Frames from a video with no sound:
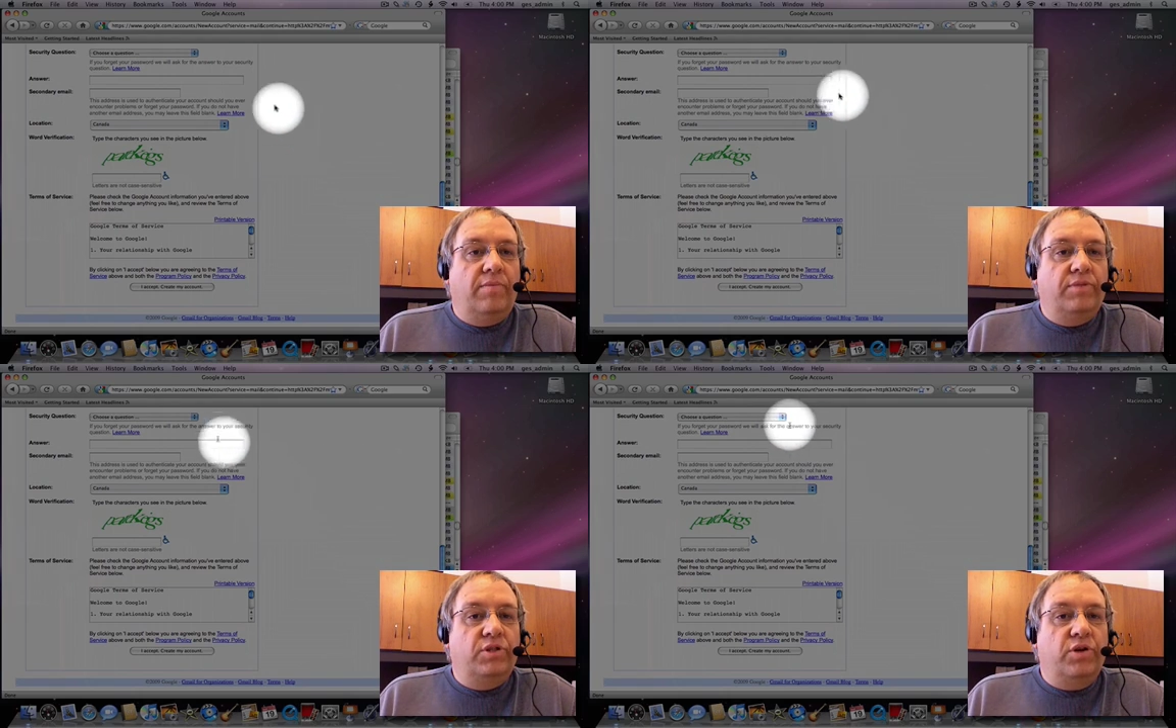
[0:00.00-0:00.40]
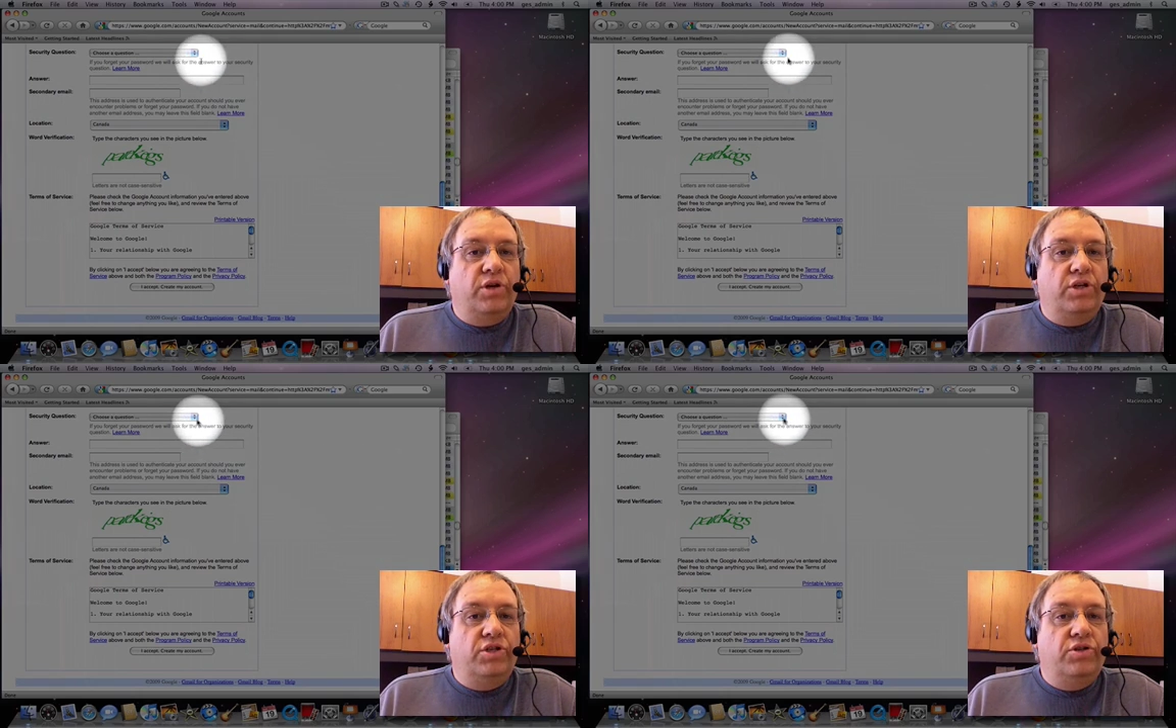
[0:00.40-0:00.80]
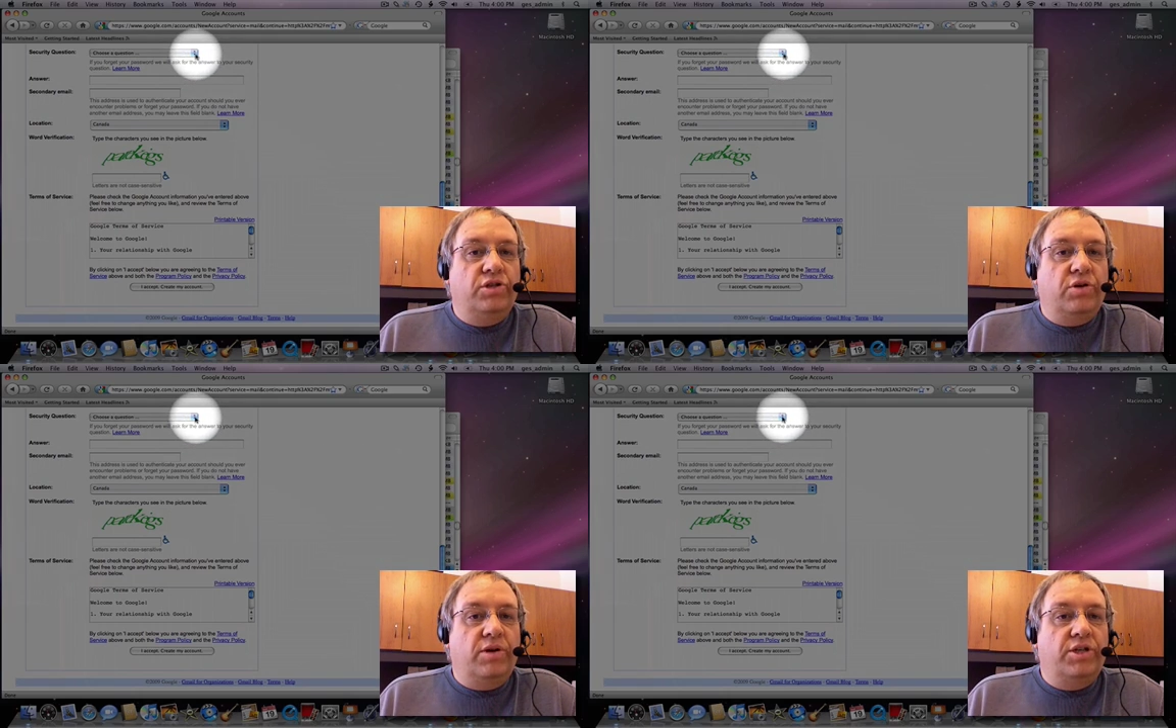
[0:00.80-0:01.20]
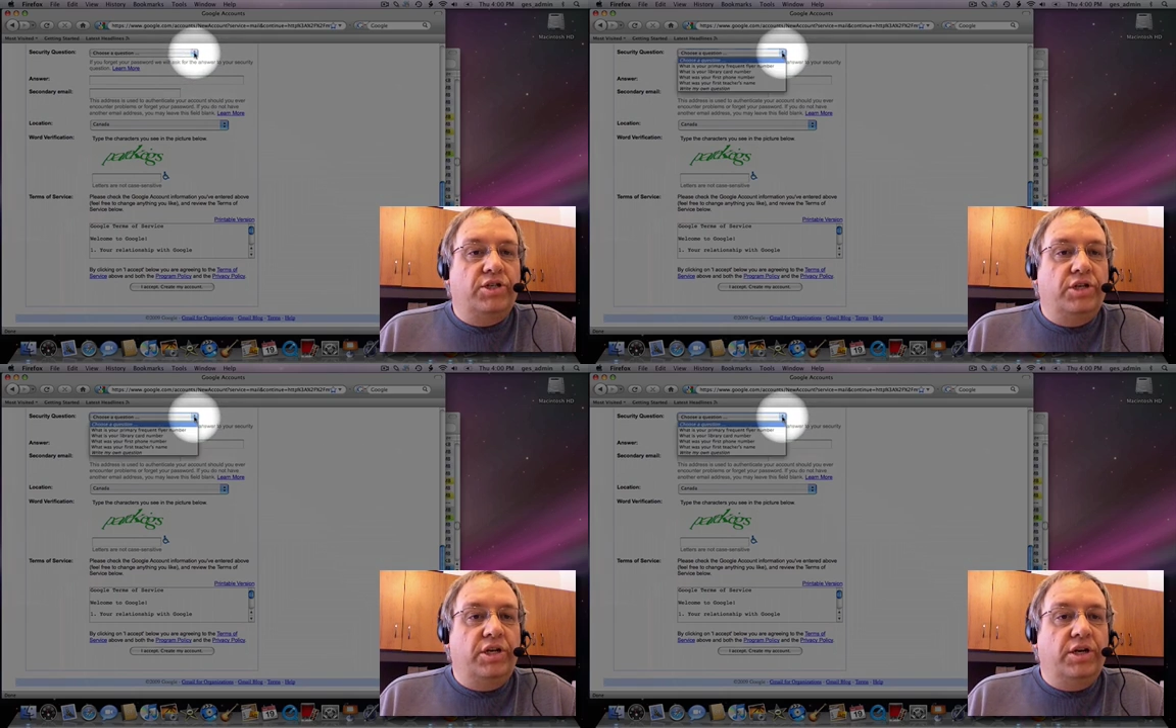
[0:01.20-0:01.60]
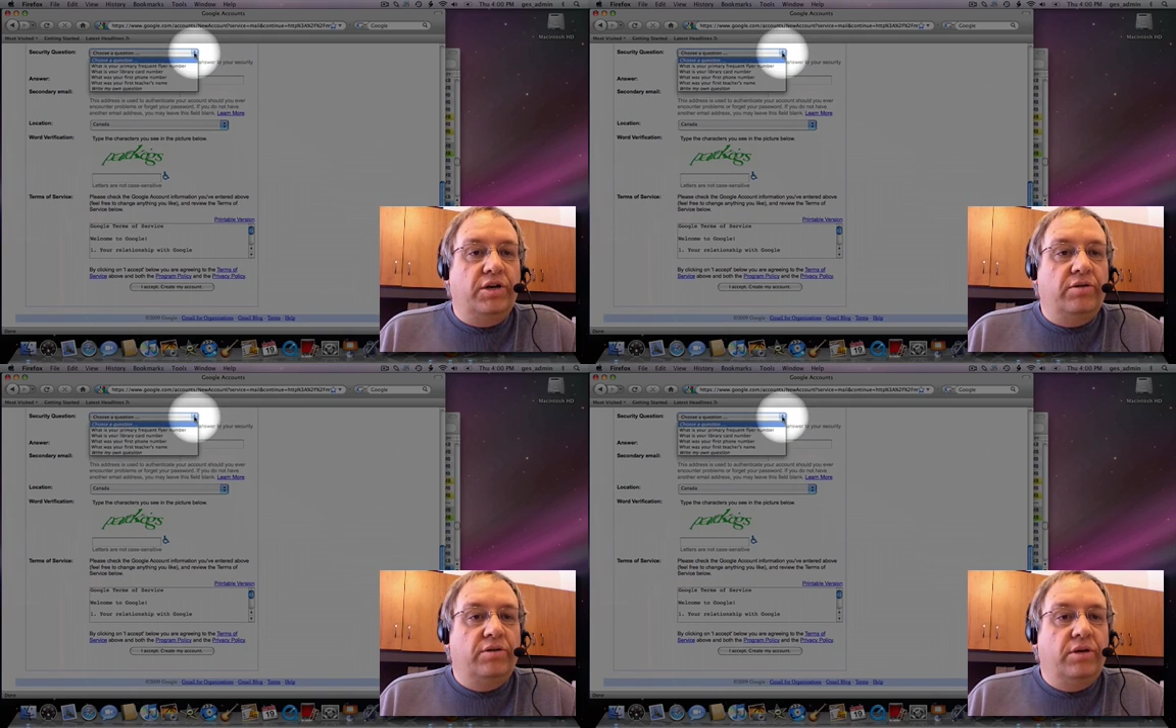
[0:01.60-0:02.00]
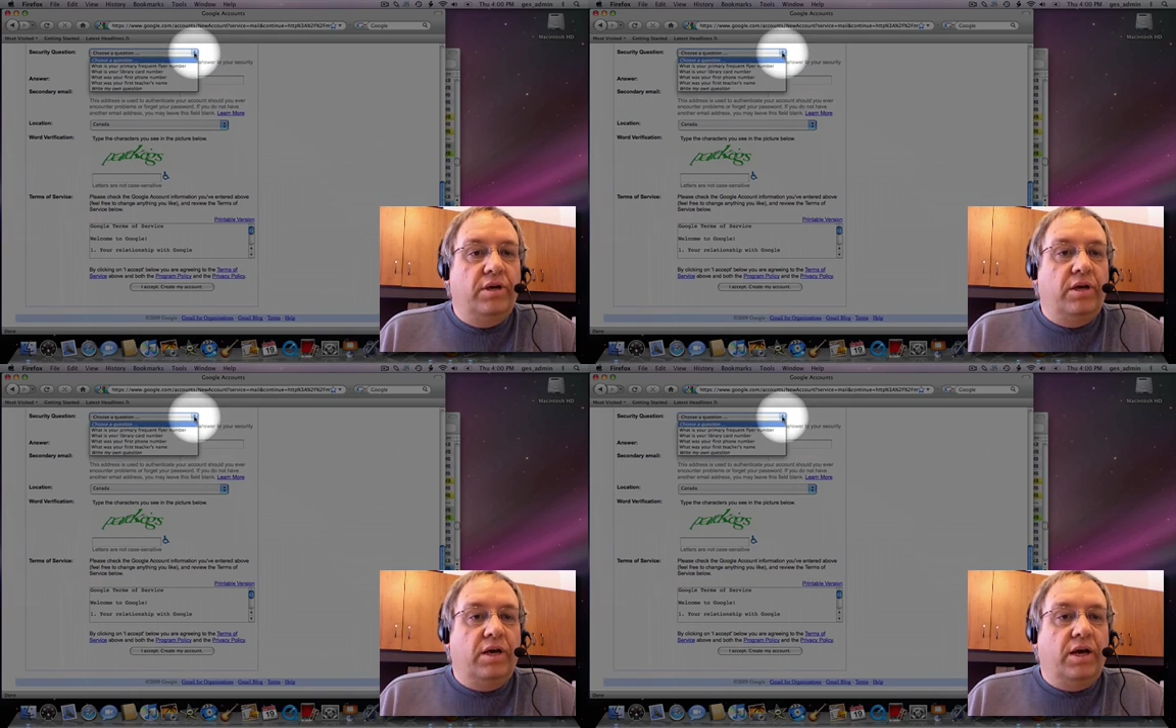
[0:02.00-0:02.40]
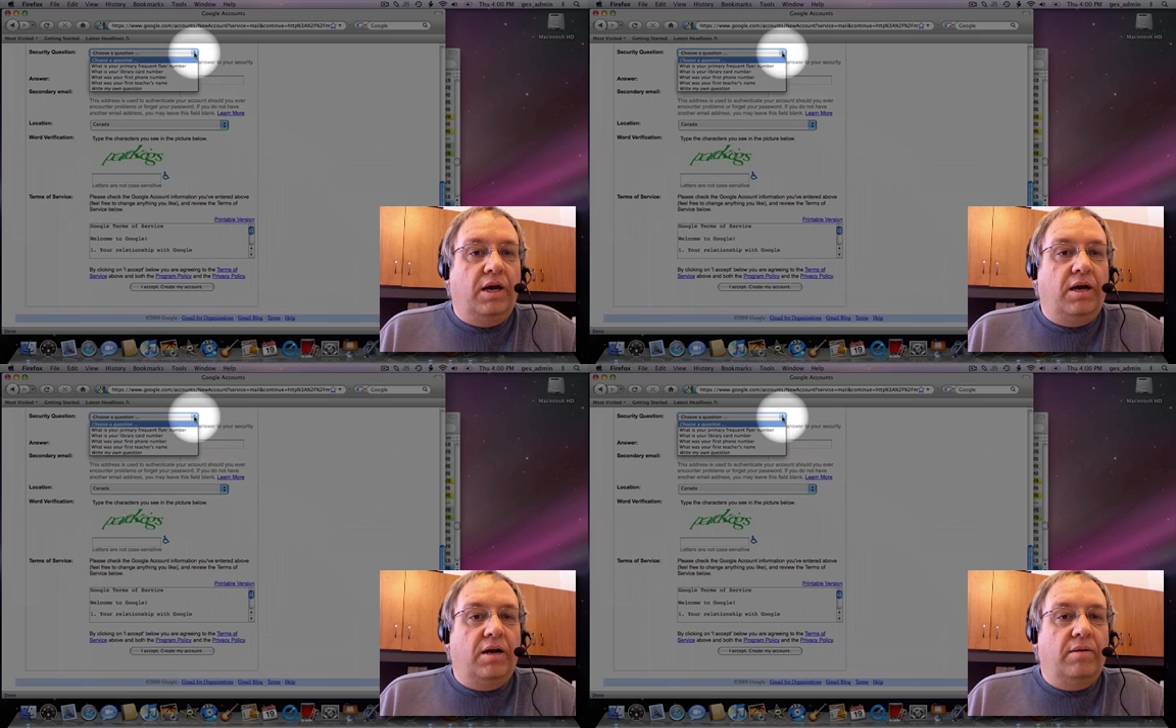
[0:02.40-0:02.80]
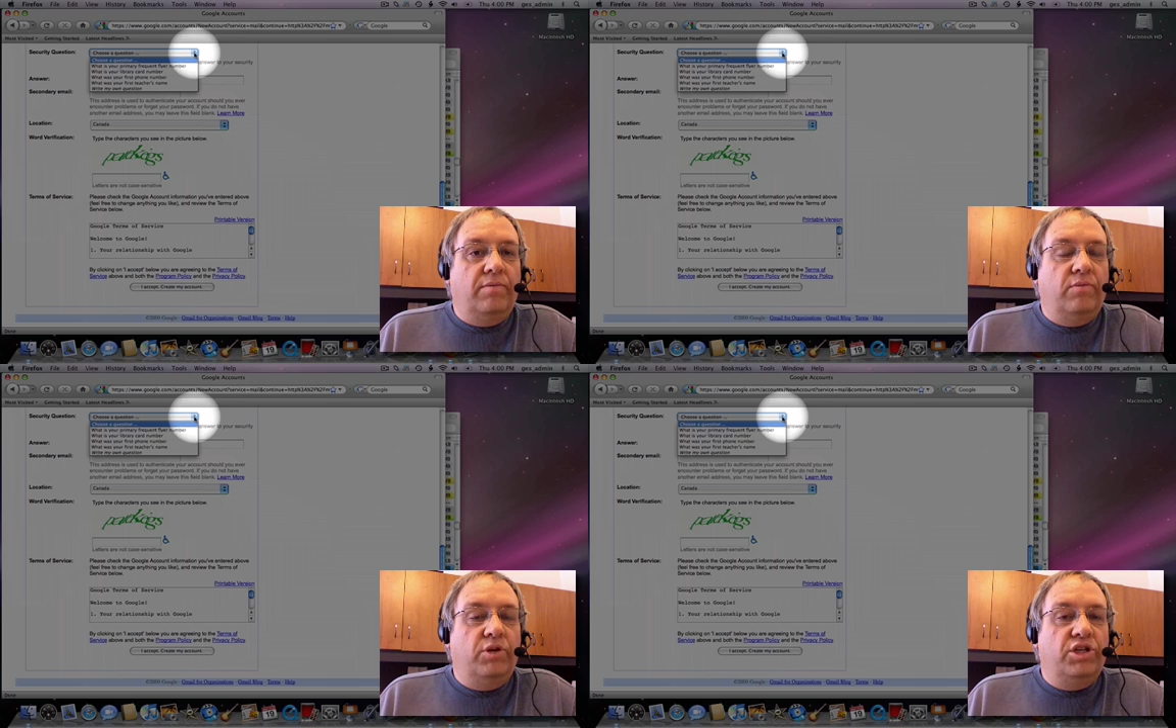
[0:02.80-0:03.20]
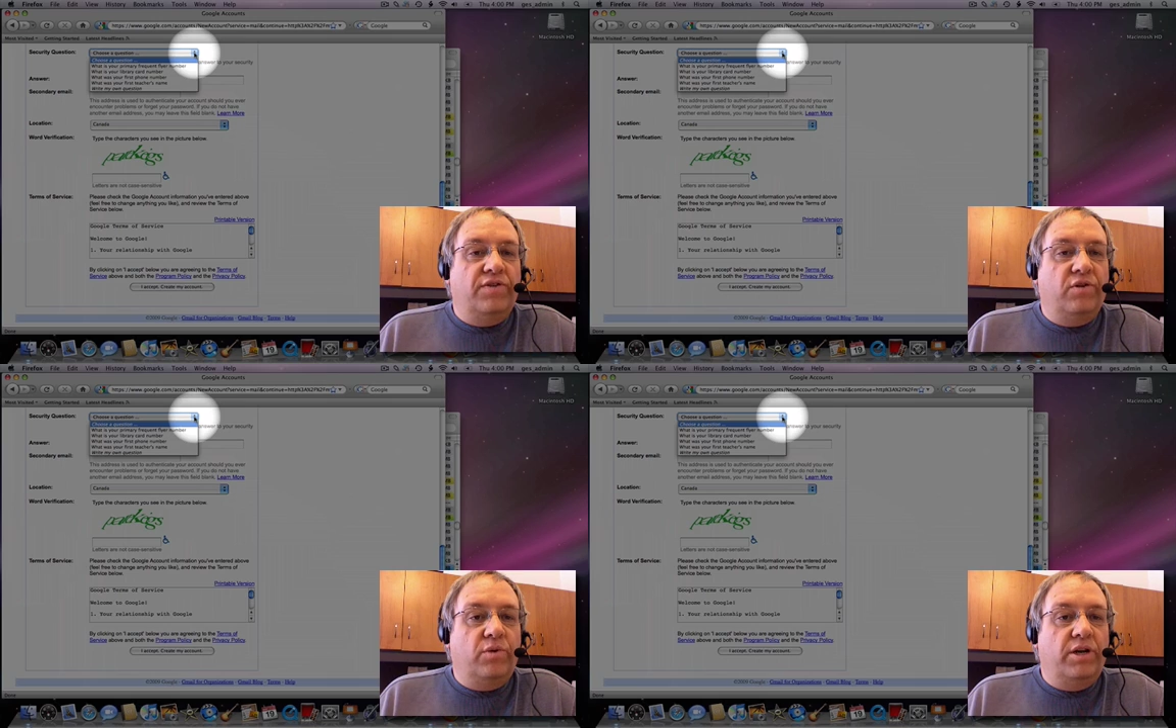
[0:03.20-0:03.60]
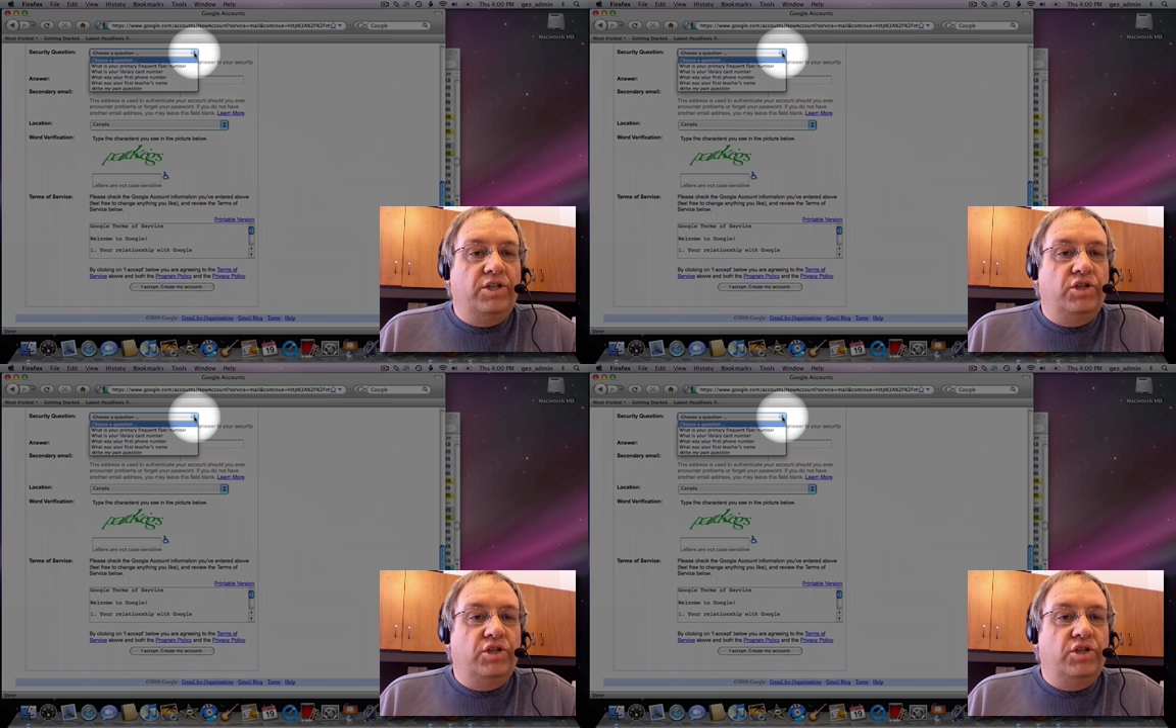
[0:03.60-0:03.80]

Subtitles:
So you can choose a question here, whichever one is